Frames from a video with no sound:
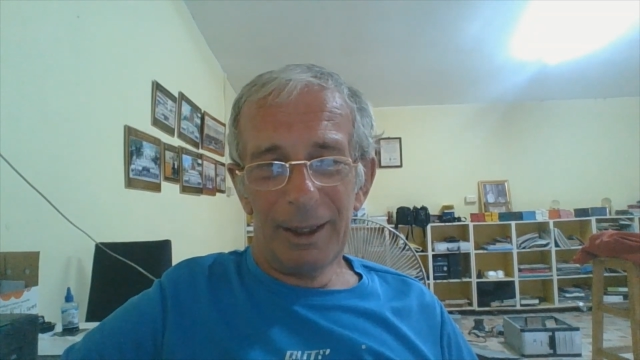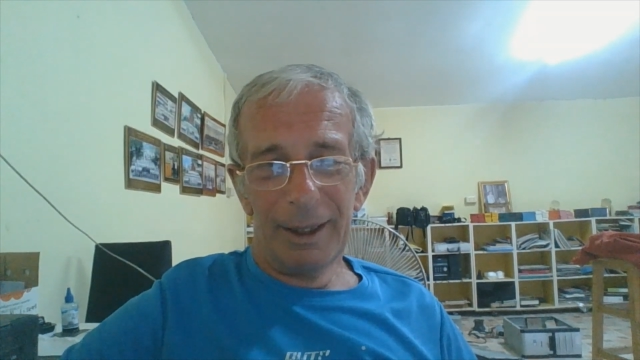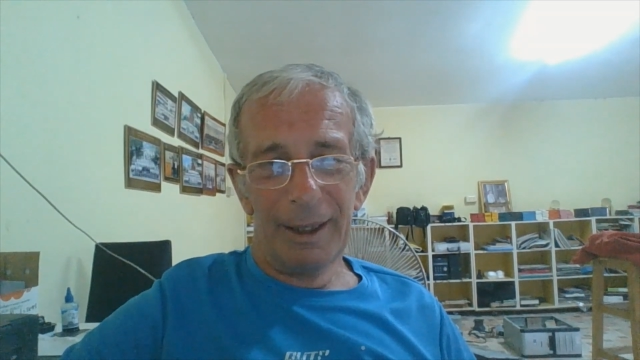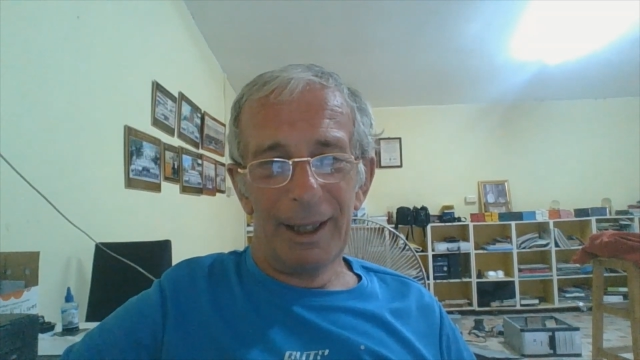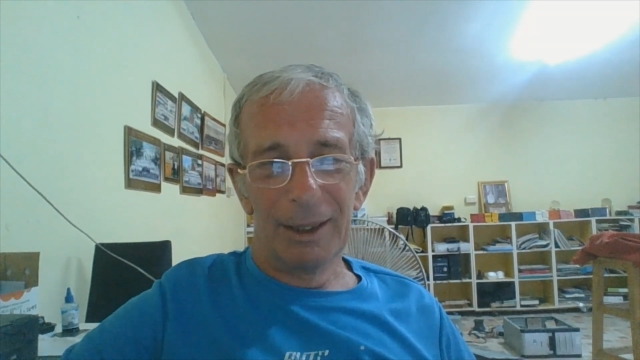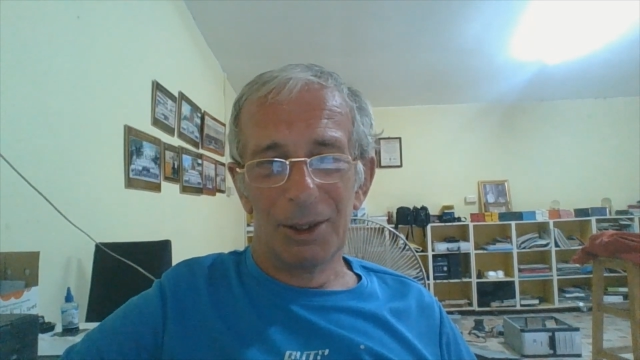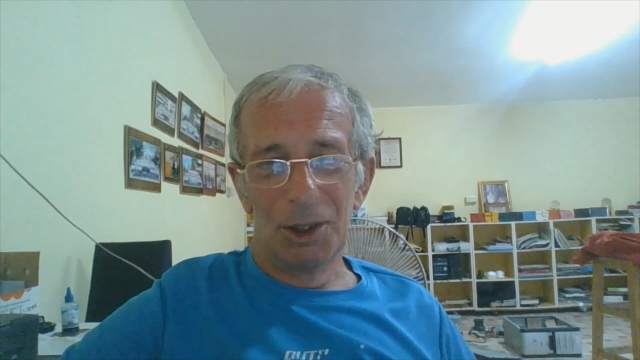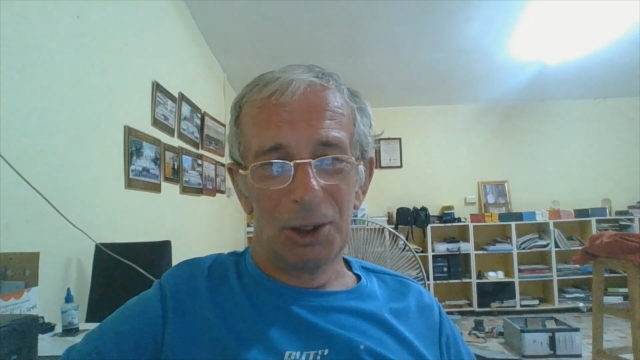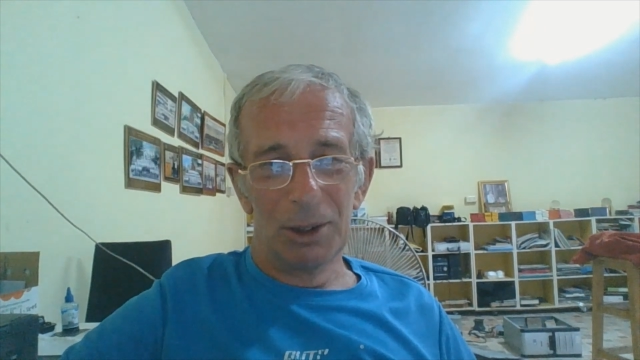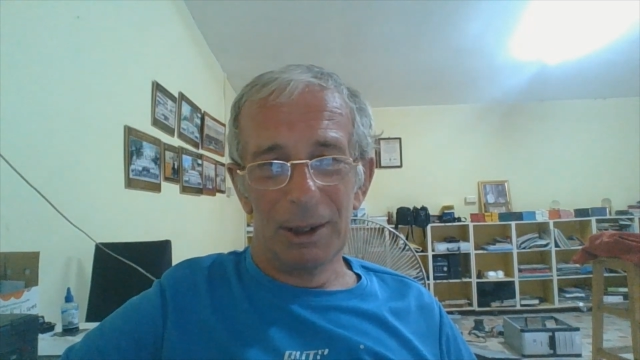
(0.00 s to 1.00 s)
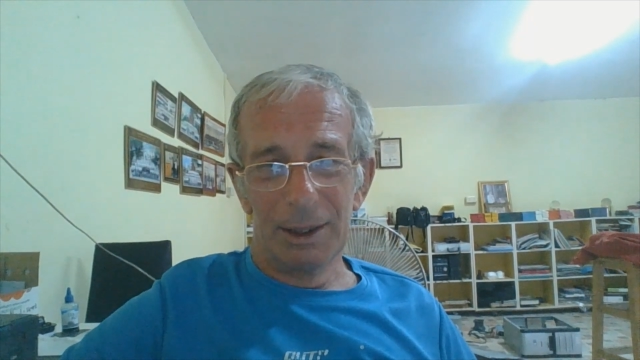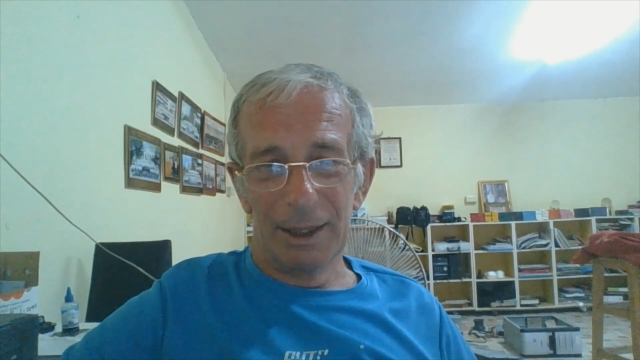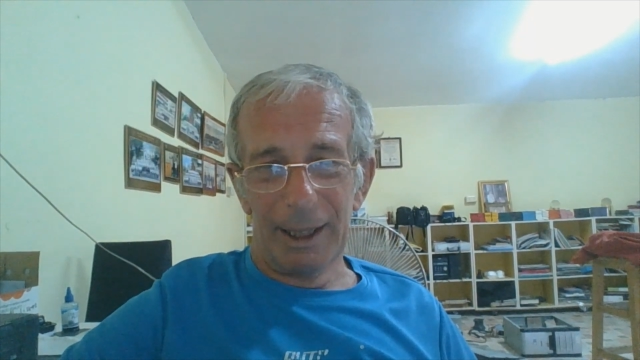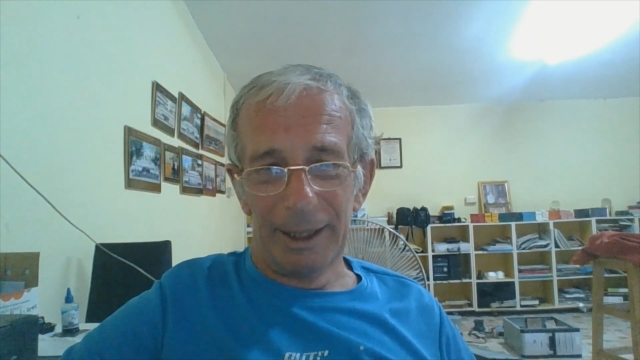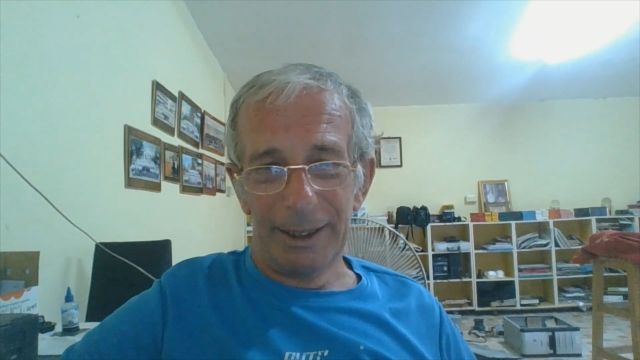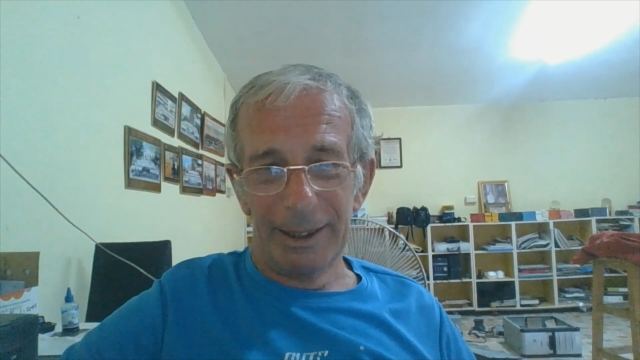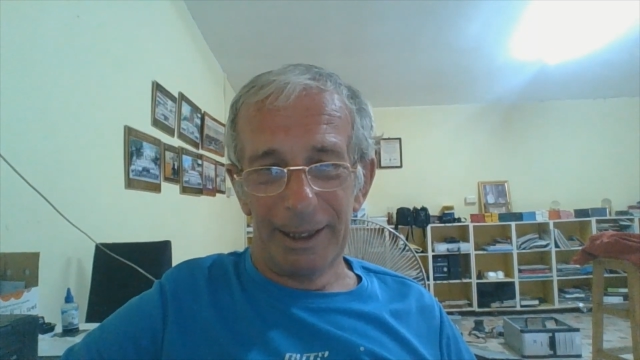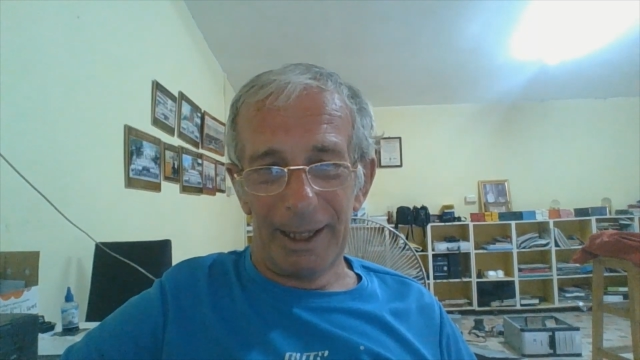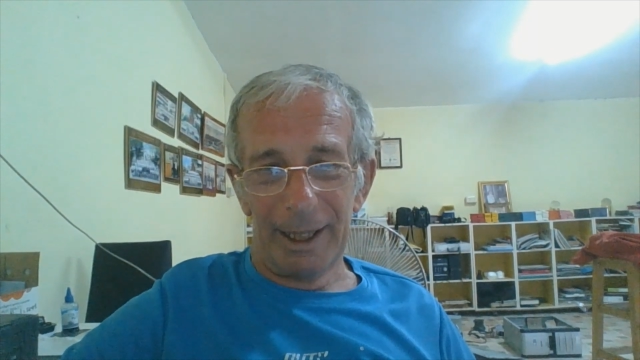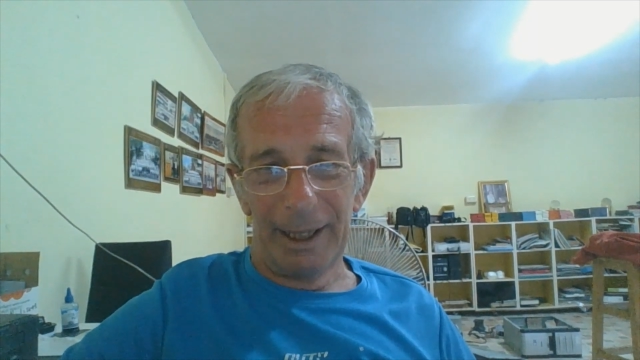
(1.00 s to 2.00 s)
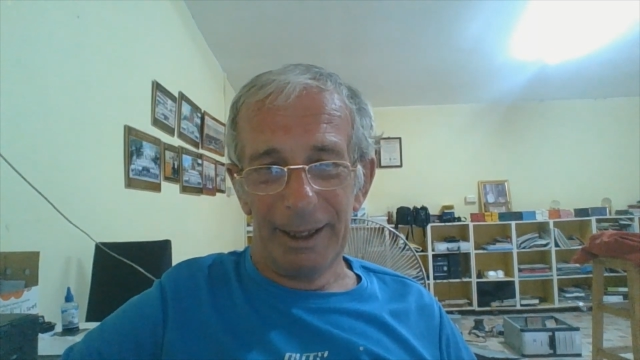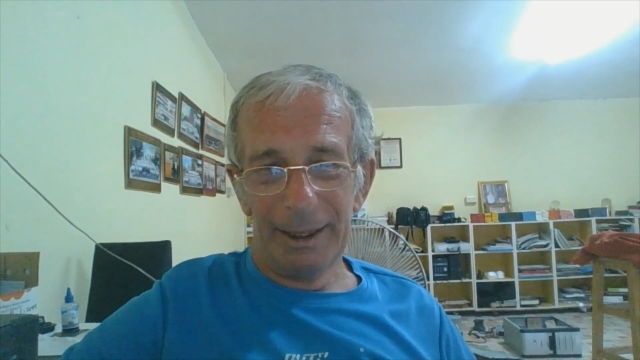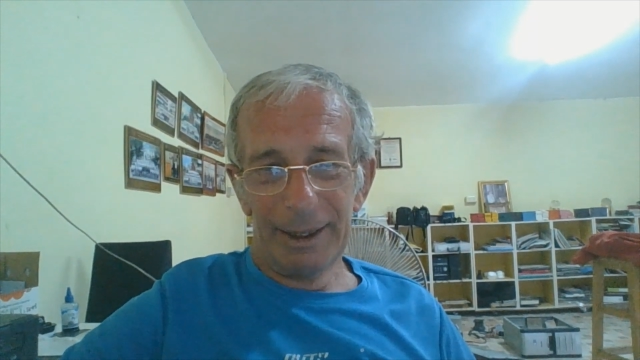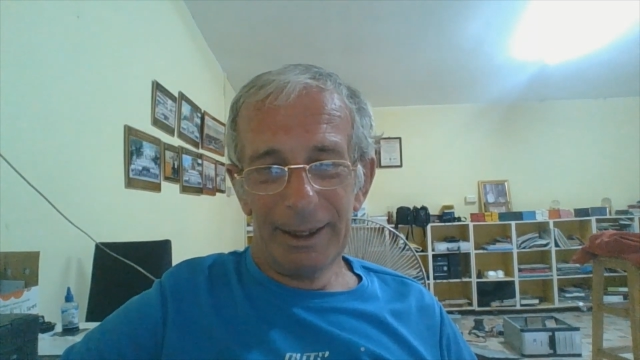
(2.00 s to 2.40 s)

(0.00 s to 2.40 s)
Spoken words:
and I could shoot this guy in the eye.